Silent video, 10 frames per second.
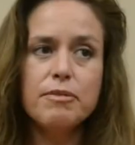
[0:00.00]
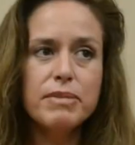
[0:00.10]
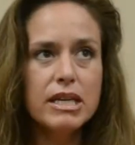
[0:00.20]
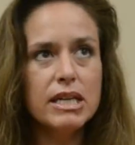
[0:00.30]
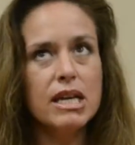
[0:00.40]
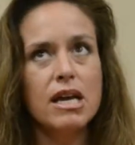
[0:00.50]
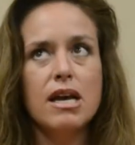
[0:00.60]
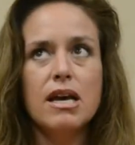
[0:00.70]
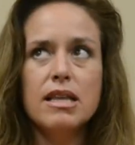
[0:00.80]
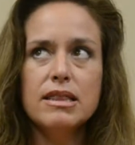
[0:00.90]
I mean,
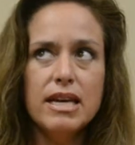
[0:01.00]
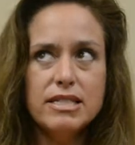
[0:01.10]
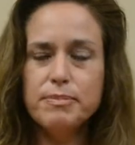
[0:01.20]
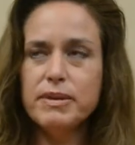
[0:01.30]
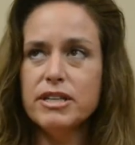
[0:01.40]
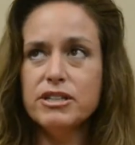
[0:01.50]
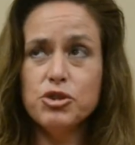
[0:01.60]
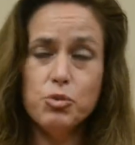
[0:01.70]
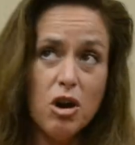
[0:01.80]
lesbian